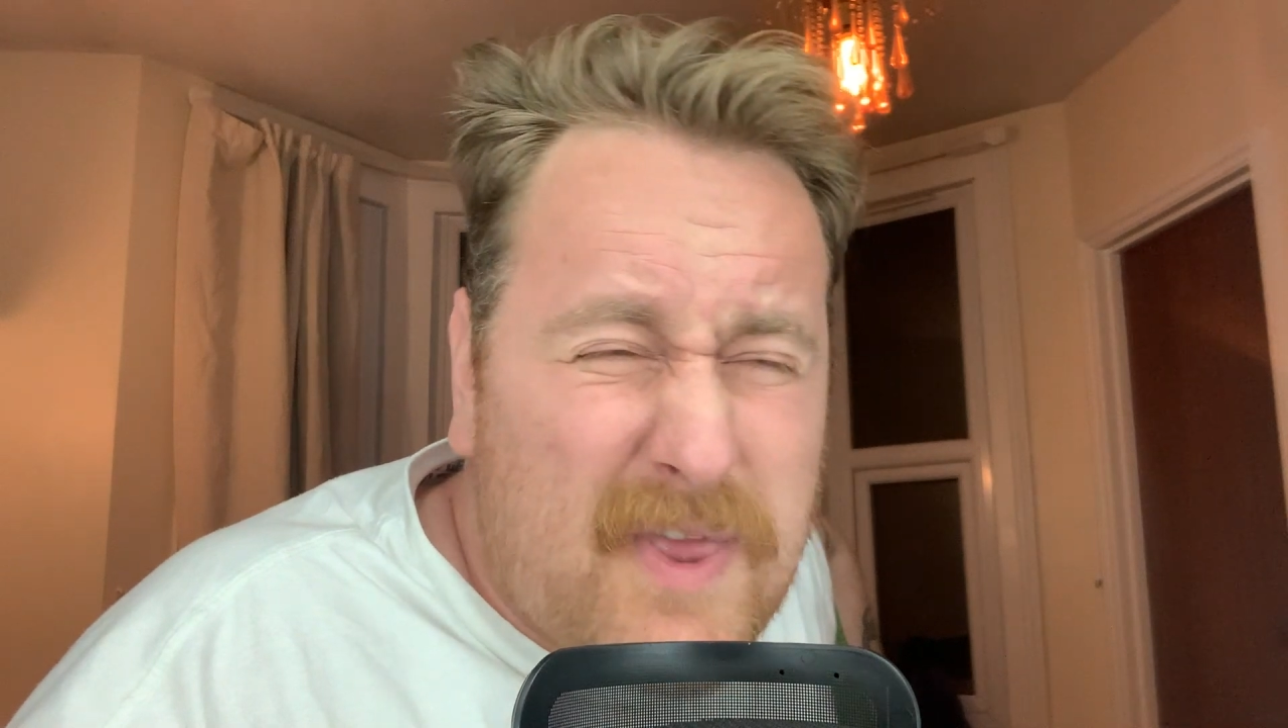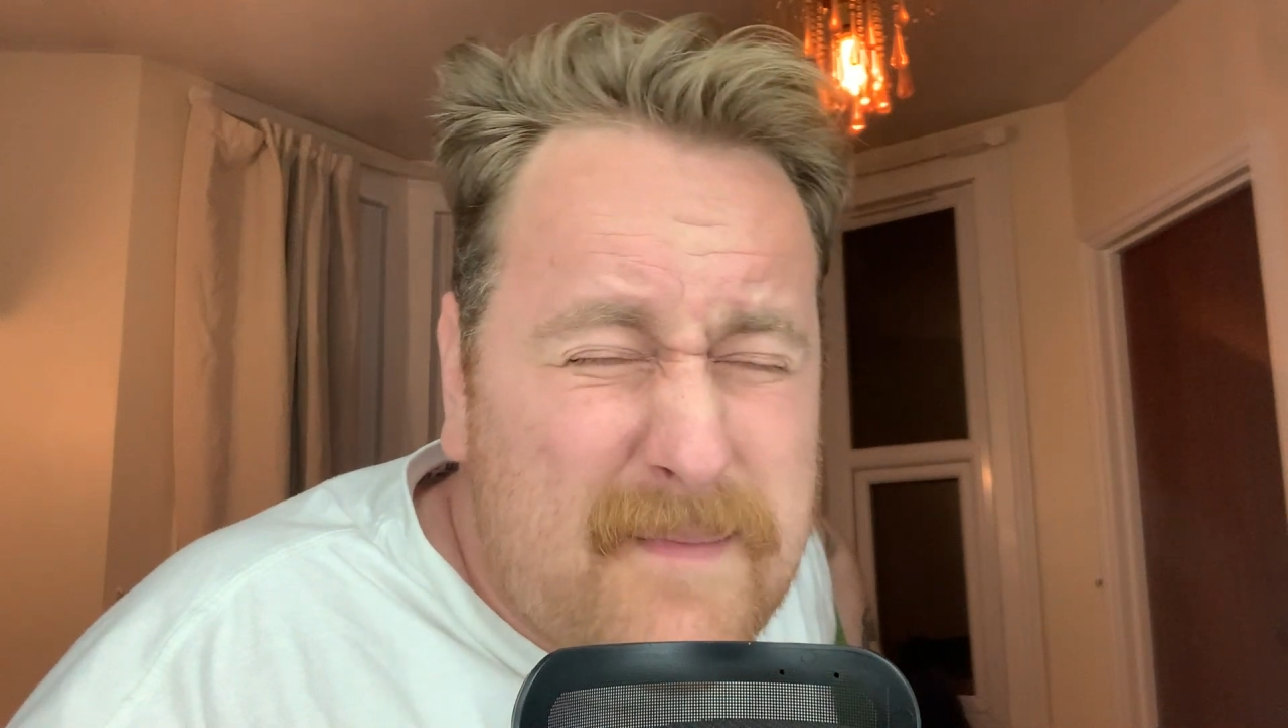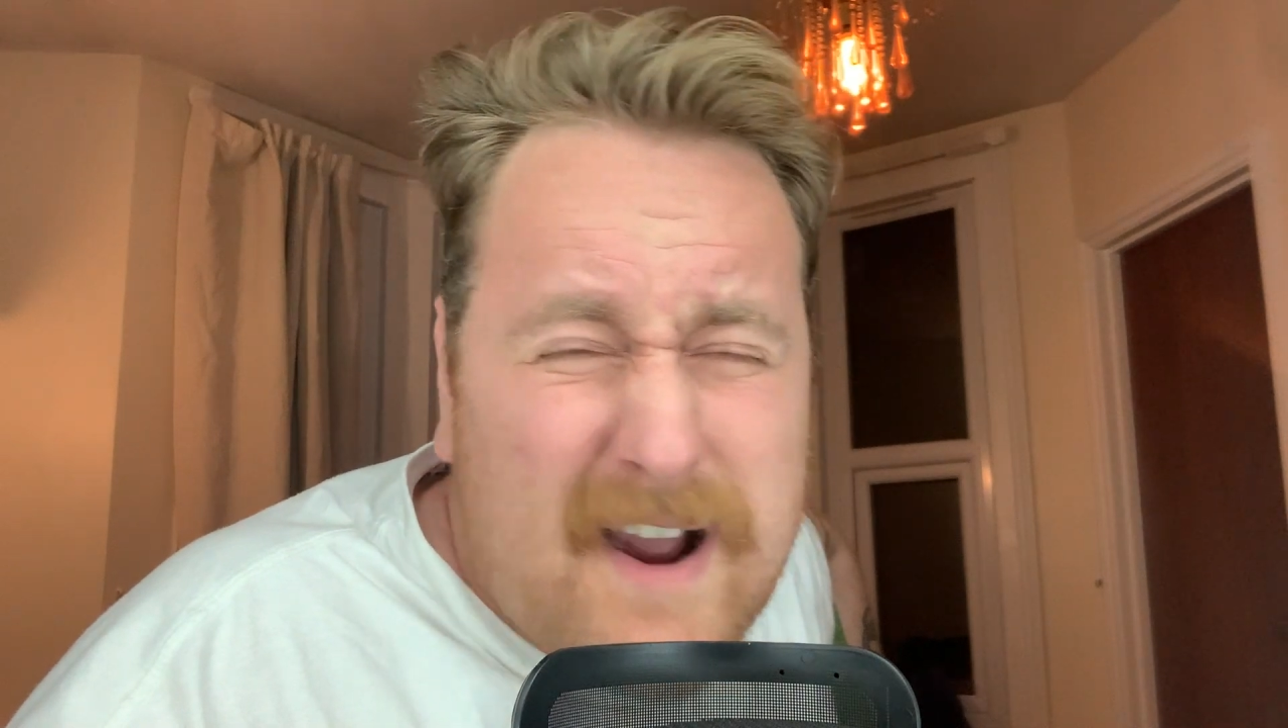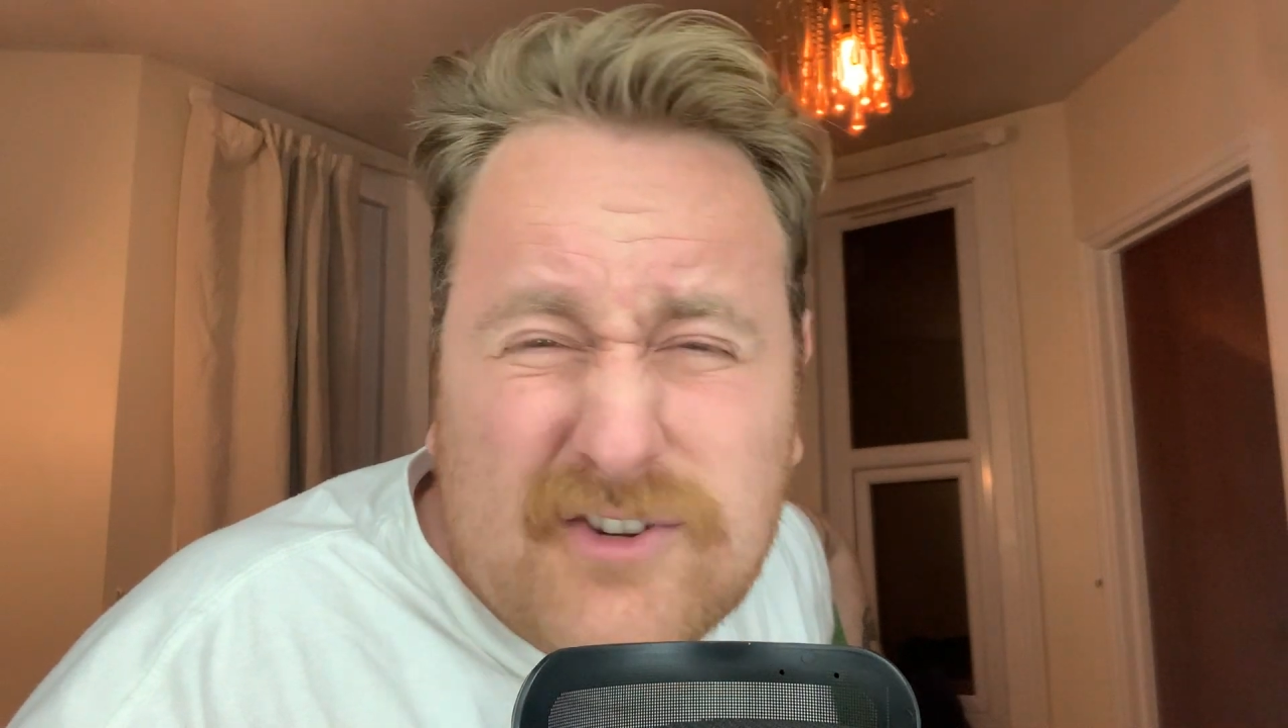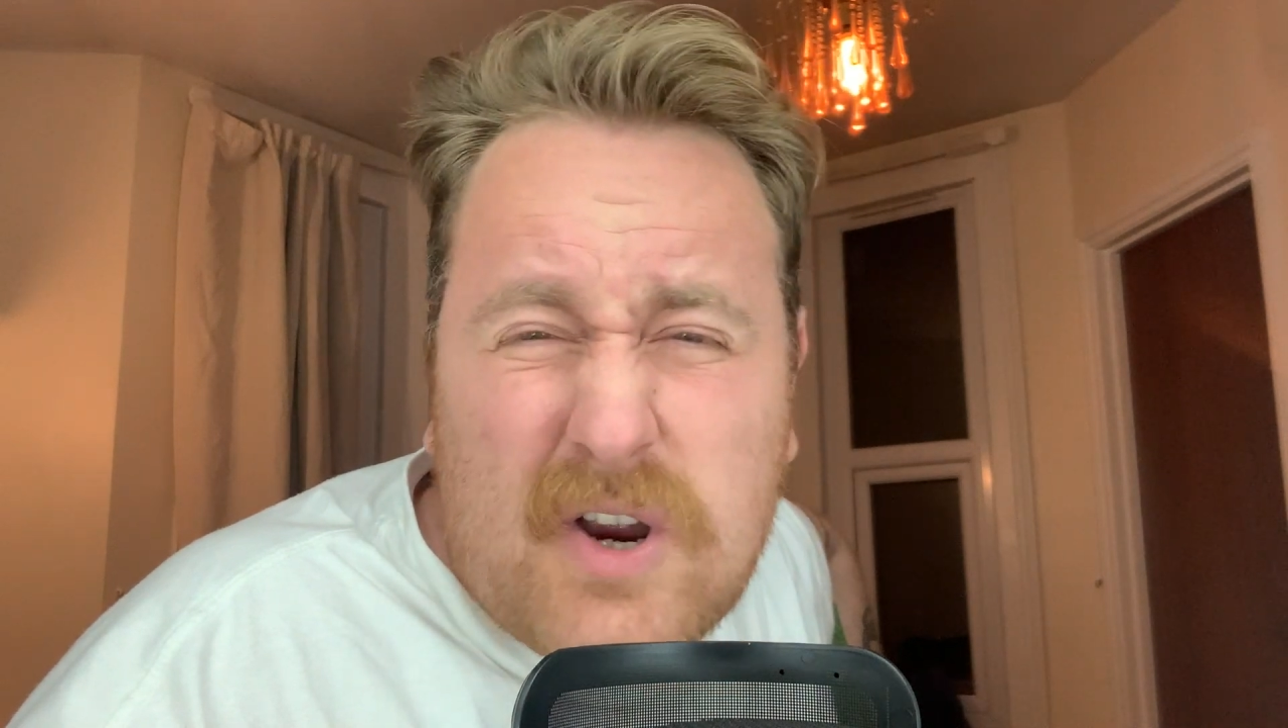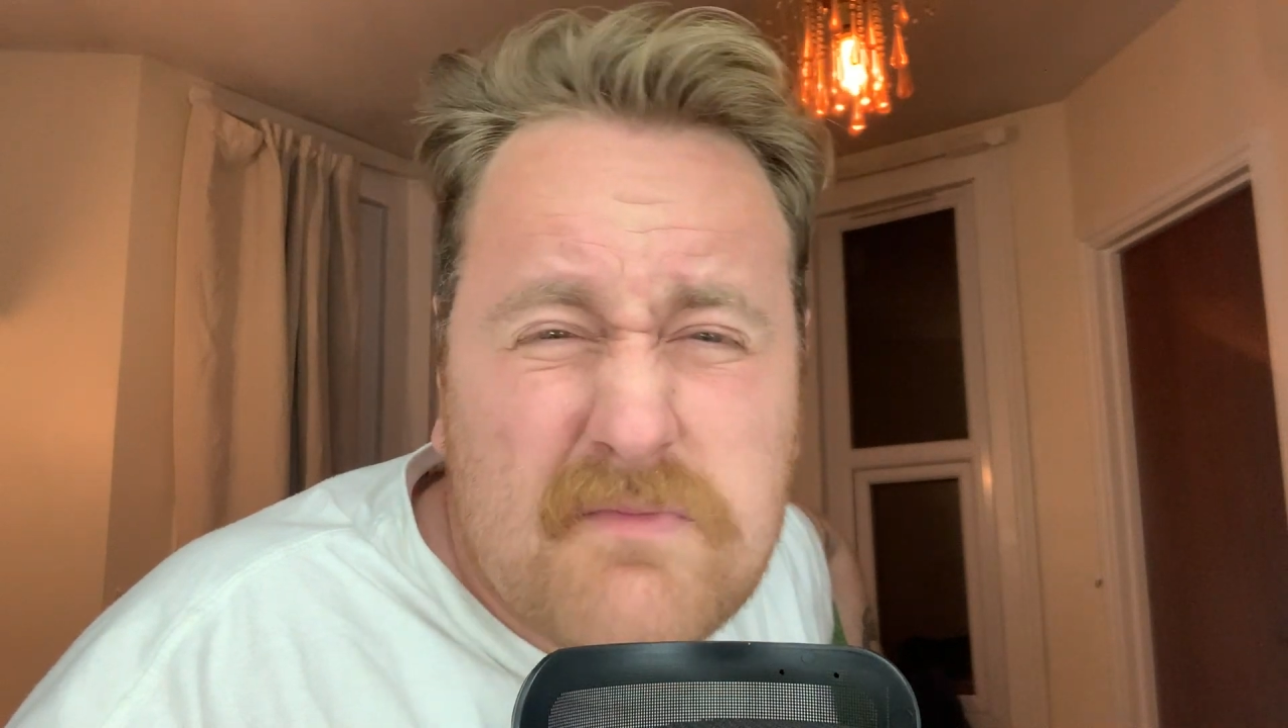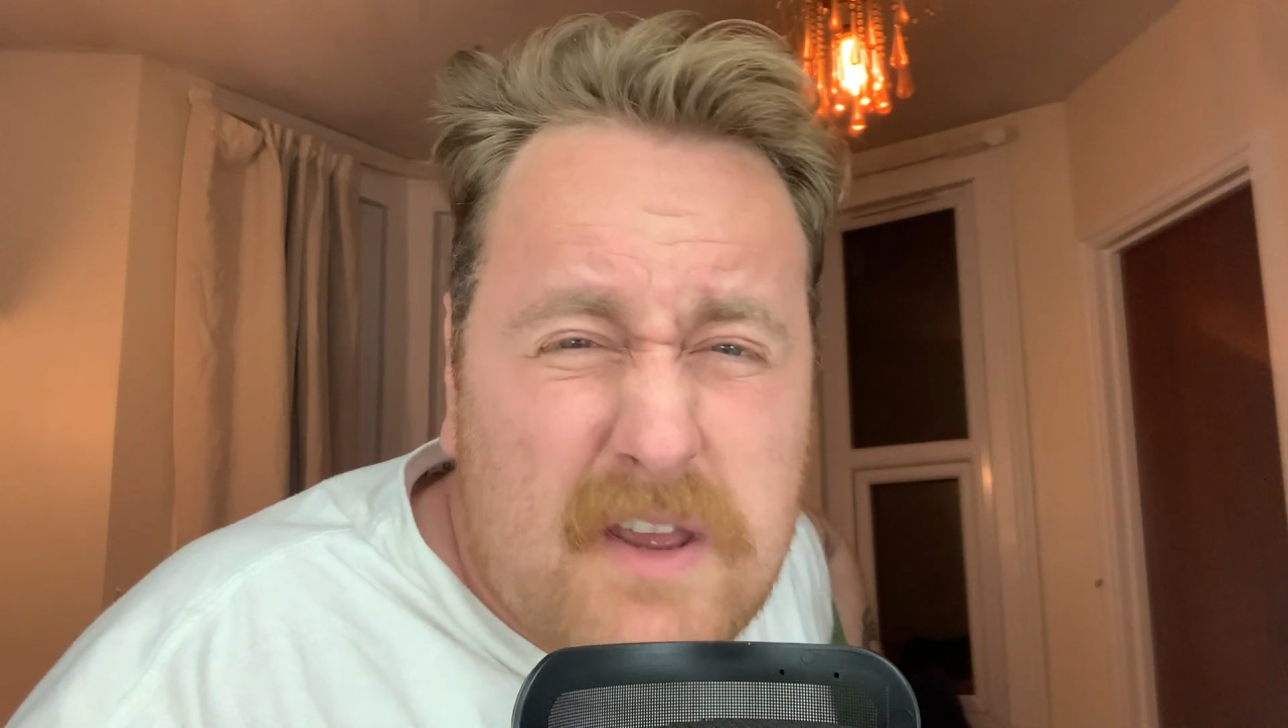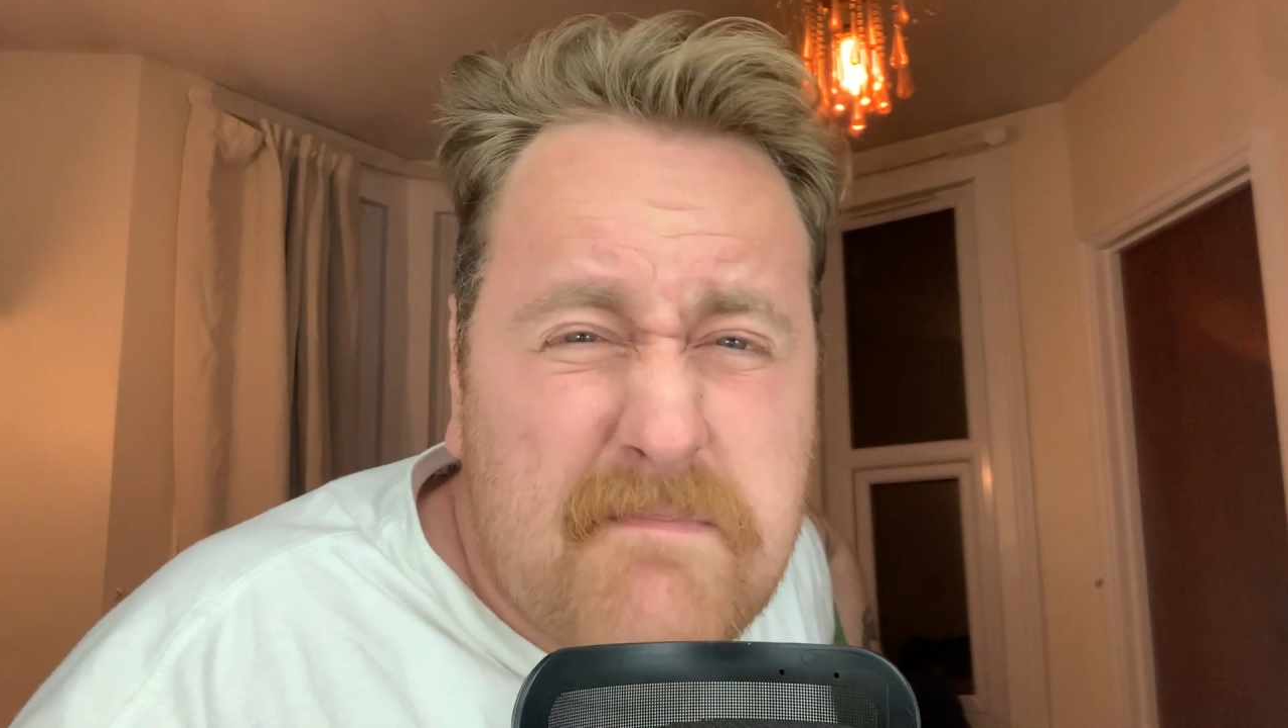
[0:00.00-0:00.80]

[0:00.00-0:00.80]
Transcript: The amount of times they've